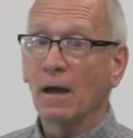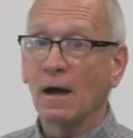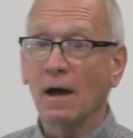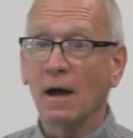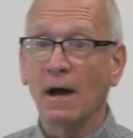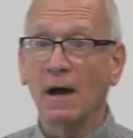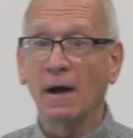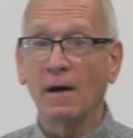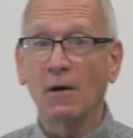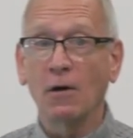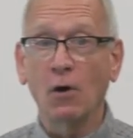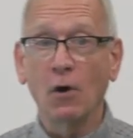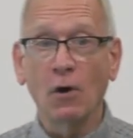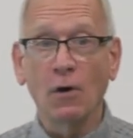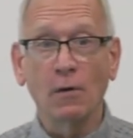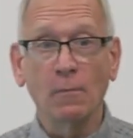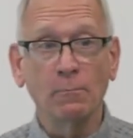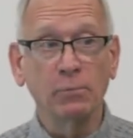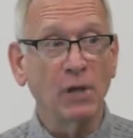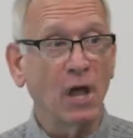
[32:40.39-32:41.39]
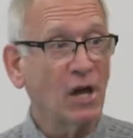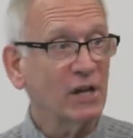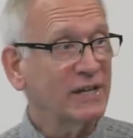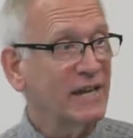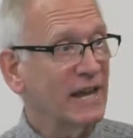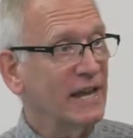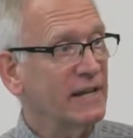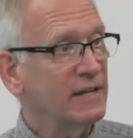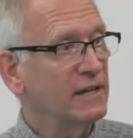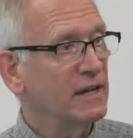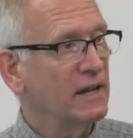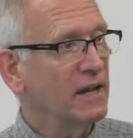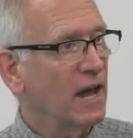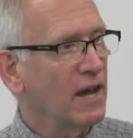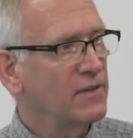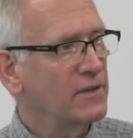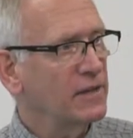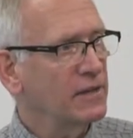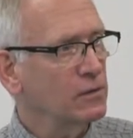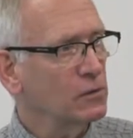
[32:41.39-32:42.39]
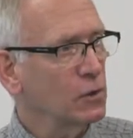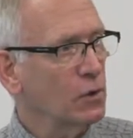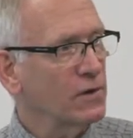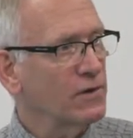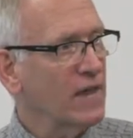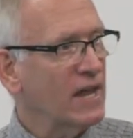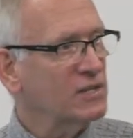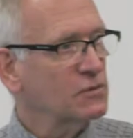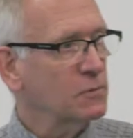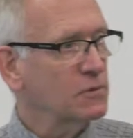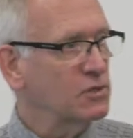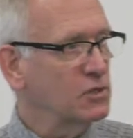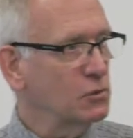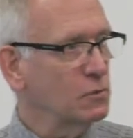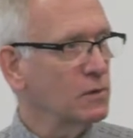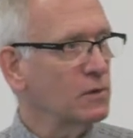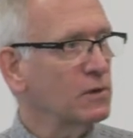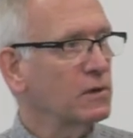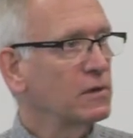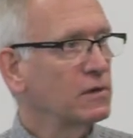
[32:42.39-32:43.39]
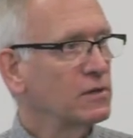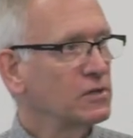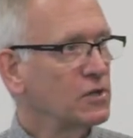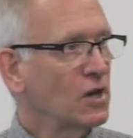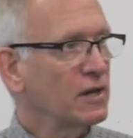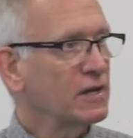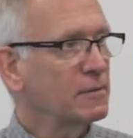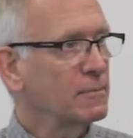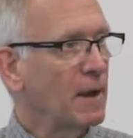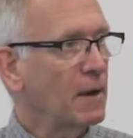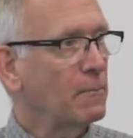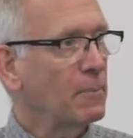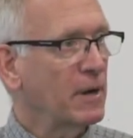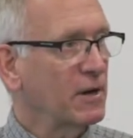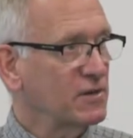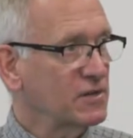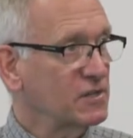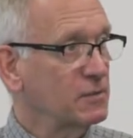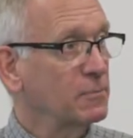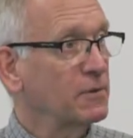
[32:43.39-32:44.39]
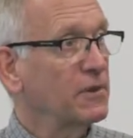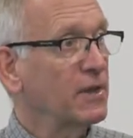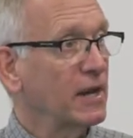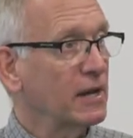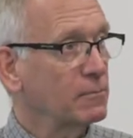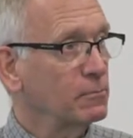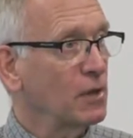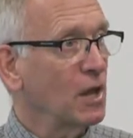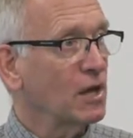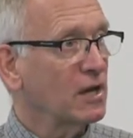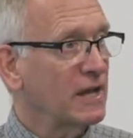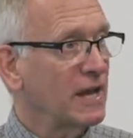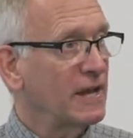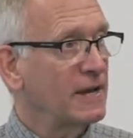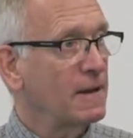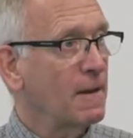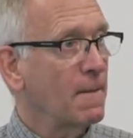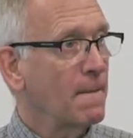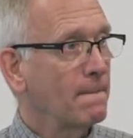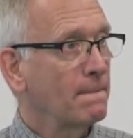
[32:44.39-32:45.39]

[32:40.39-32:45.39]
uh, blockade. I think, Laura, that's what you were talking about parasympathetic blockade